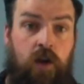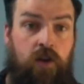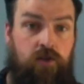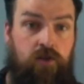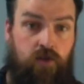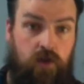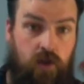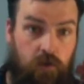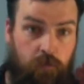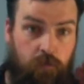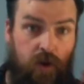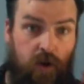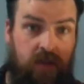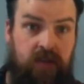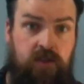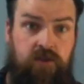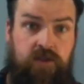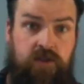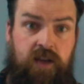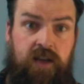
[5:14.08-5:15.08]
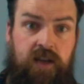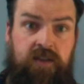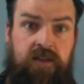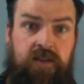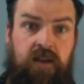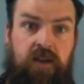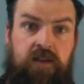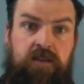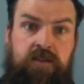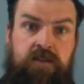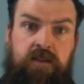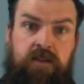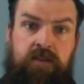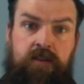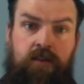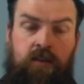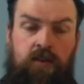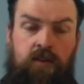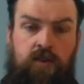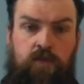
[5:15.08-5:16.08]
So your breathing's nice and consistent
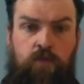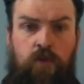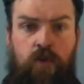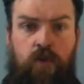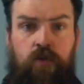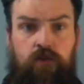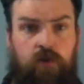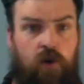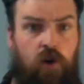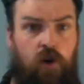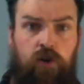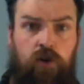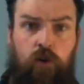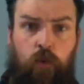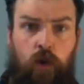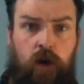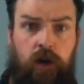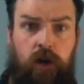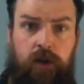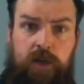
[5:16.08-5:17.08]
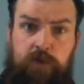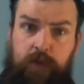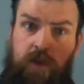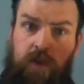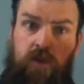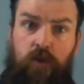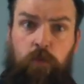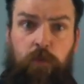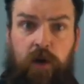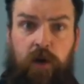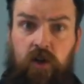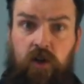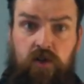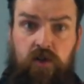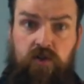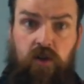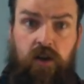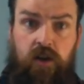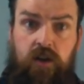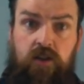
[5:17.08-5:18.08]
and smooth, and all the work is being done by your
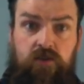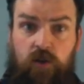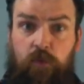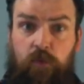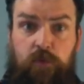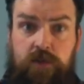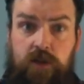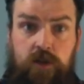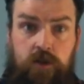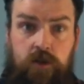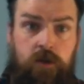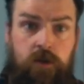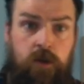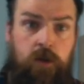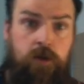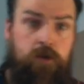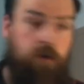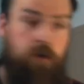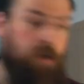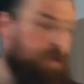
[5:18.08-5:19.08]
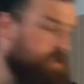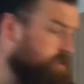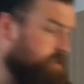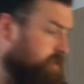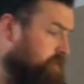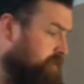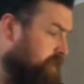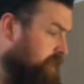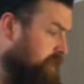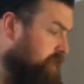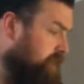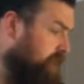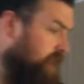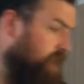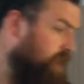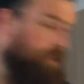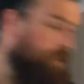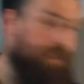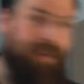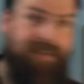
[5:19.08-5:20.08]
tongue in tongue position. So here's the
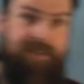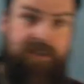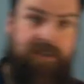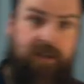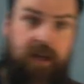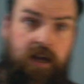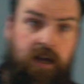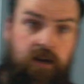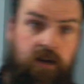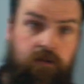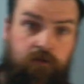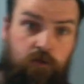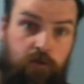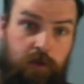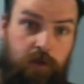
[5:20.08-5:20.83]
last line of number